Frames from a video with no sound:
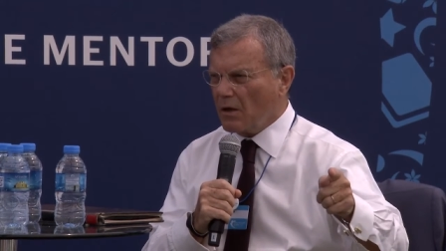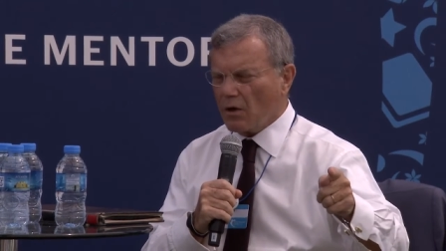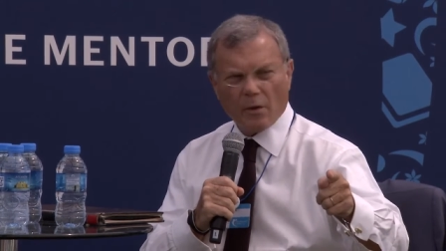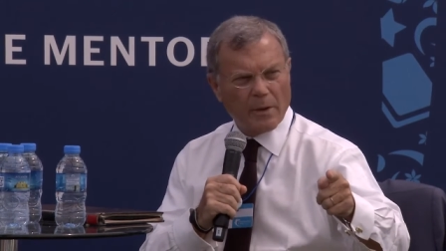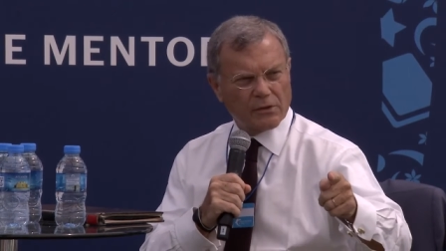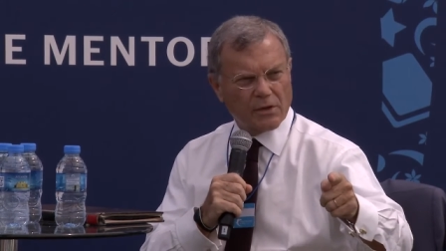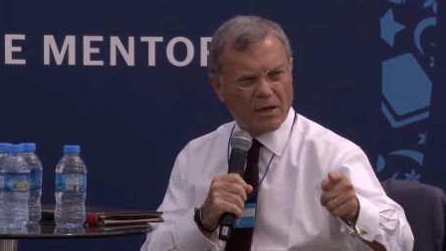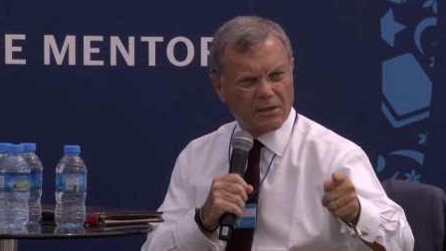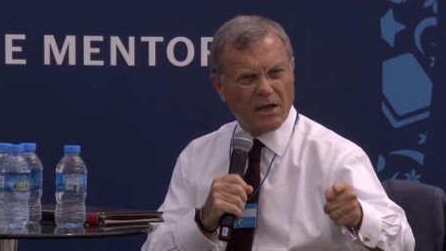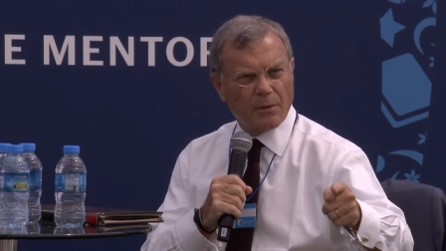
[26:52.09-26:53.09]
comments
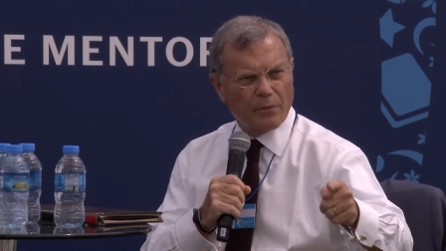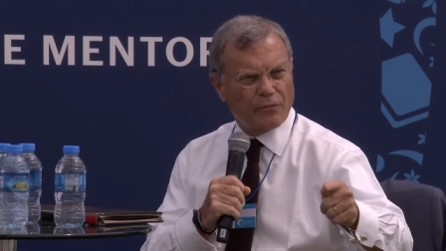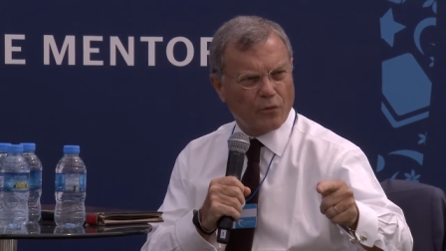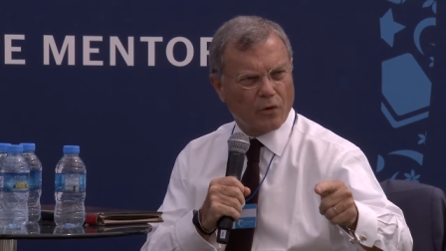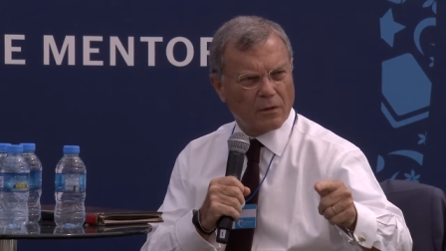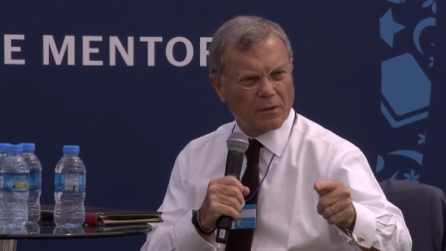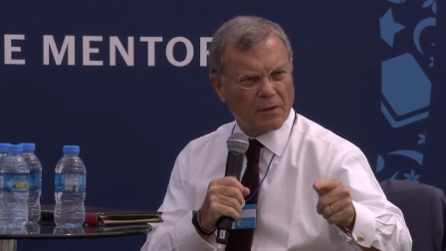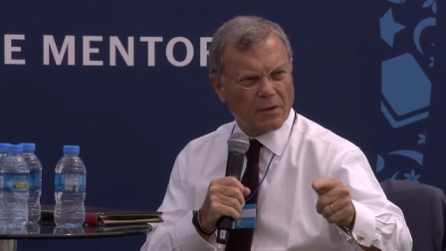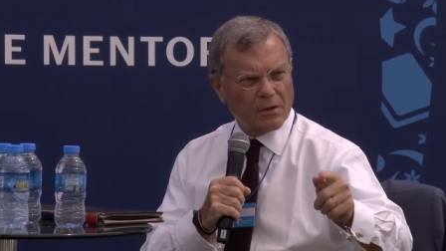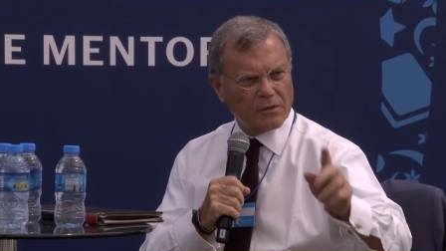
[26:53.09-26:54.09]
a day before.
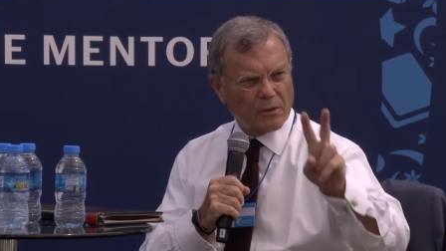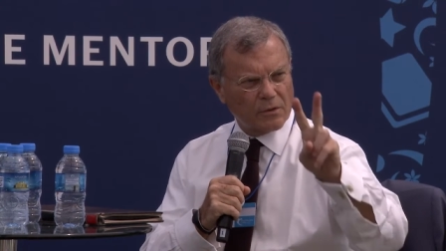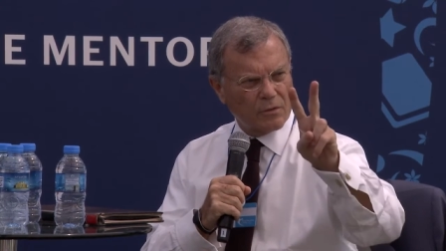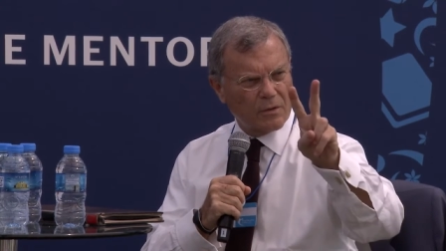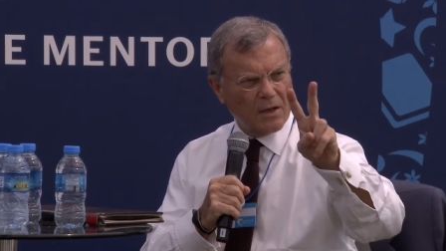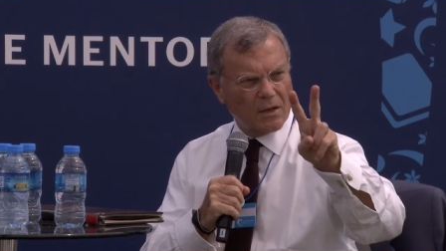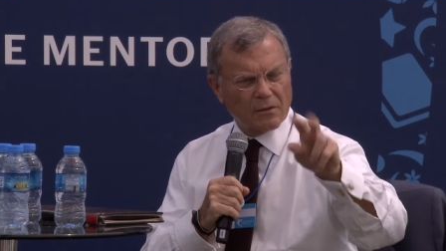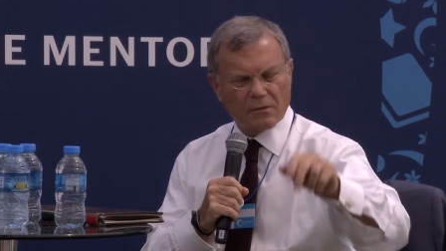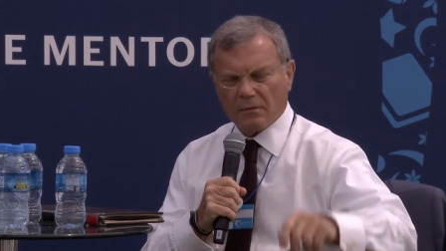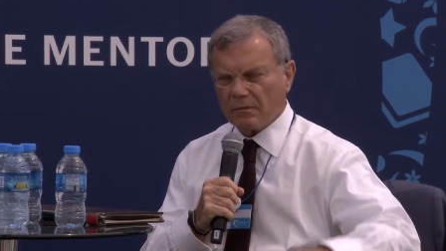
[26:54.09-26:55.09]
So in 2
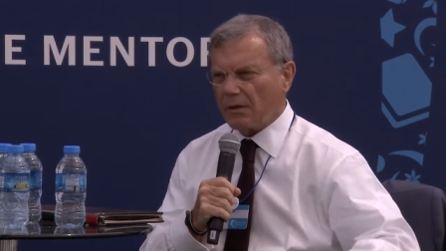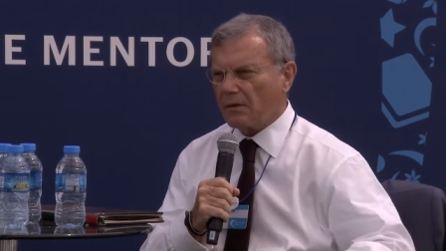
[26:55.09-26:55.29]
days, right.